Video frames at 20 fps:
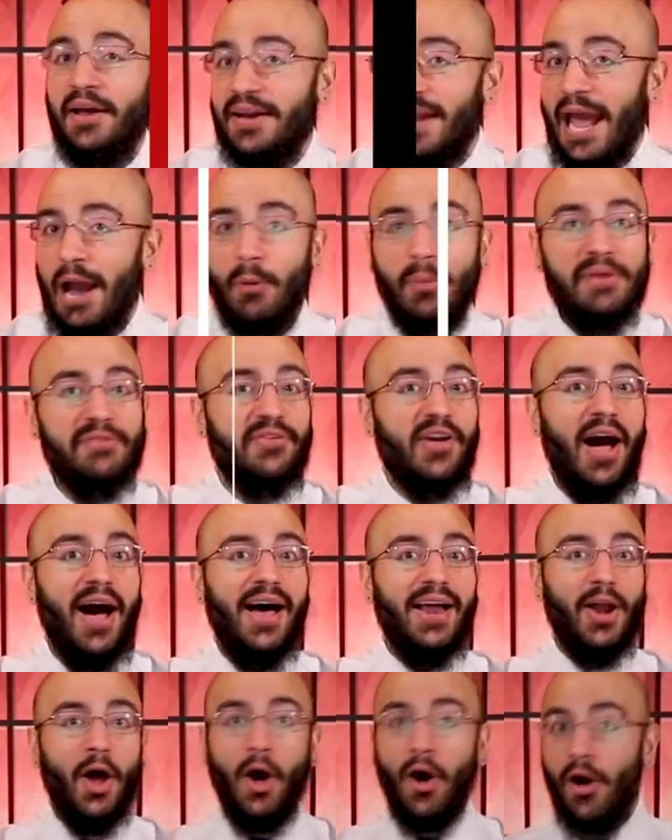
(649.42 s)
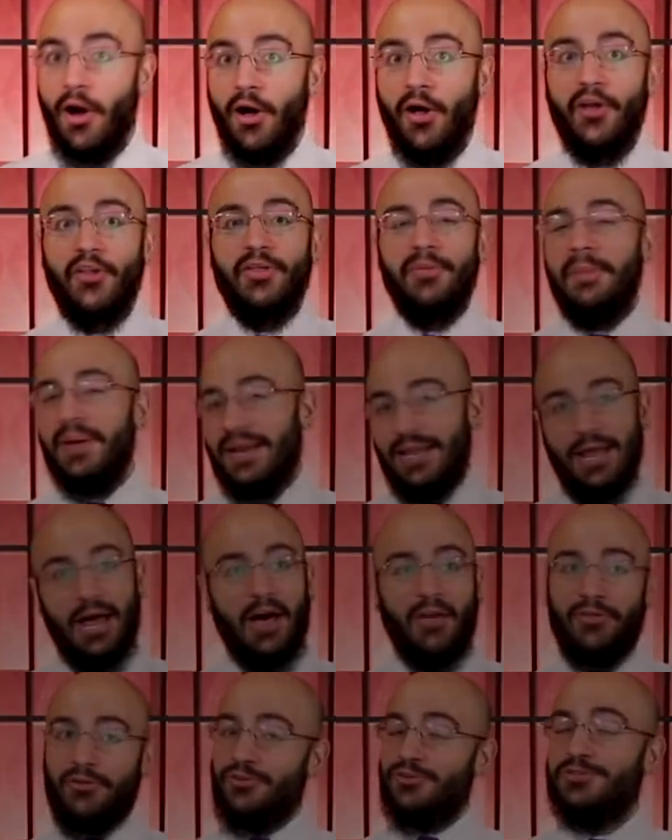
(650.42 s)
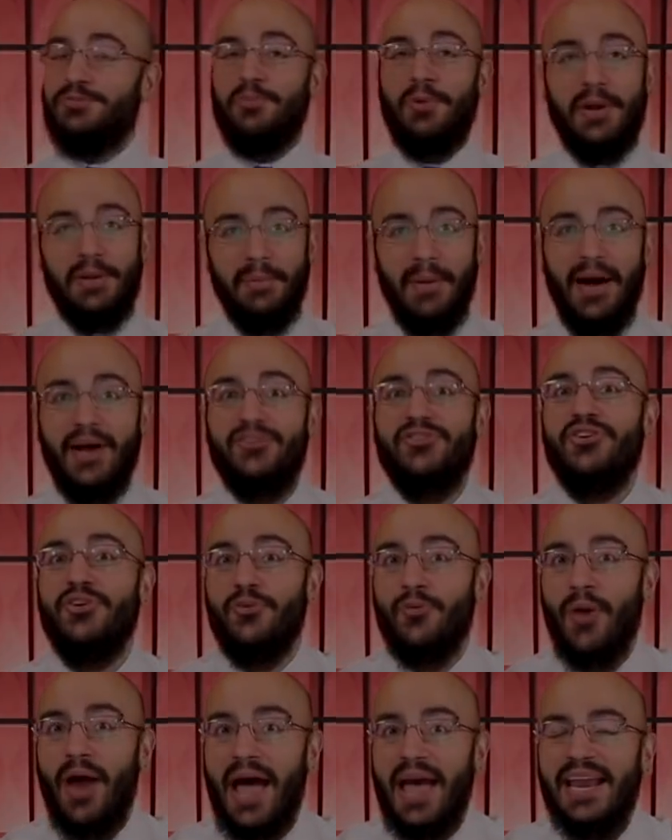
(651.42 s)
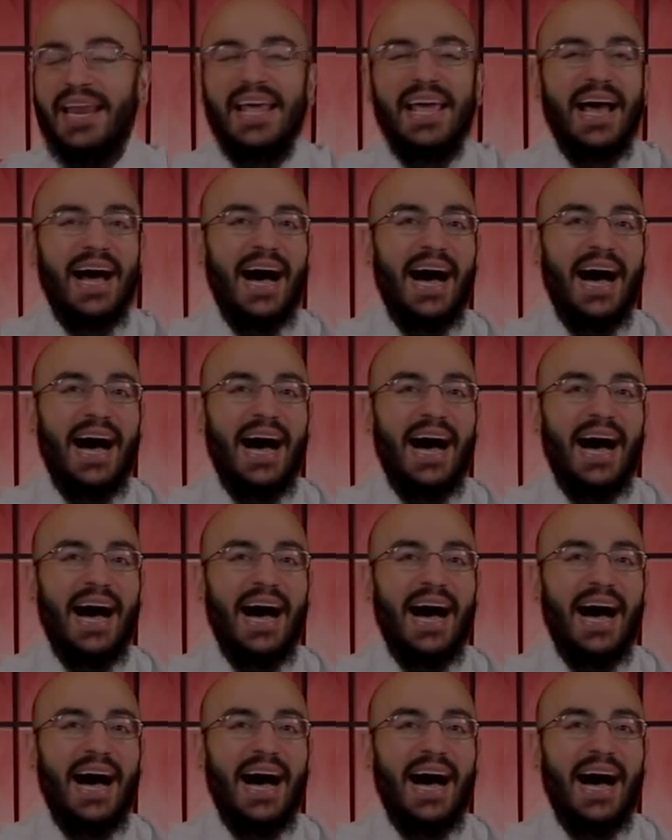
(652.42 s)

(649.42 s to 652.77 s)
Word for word: Now we've got all the middle authors pretty much, right?